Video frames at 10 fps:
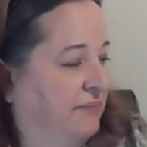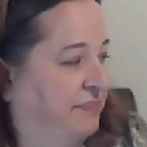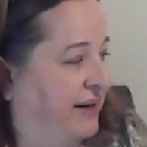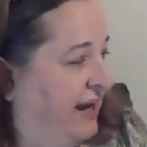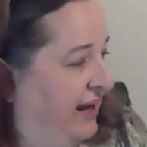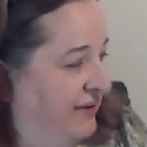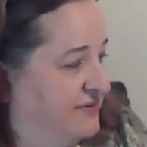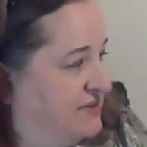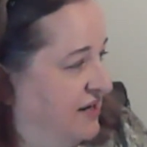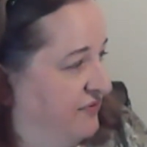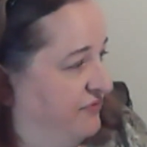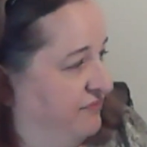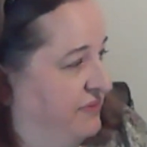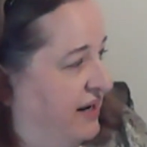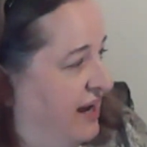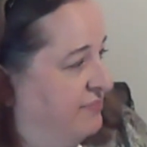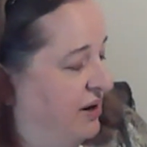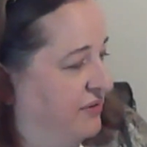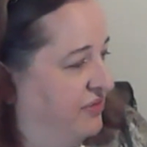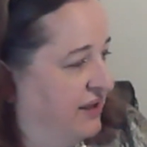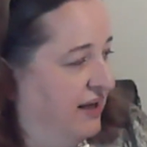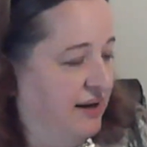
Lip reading: But I have stuff that I bought thinking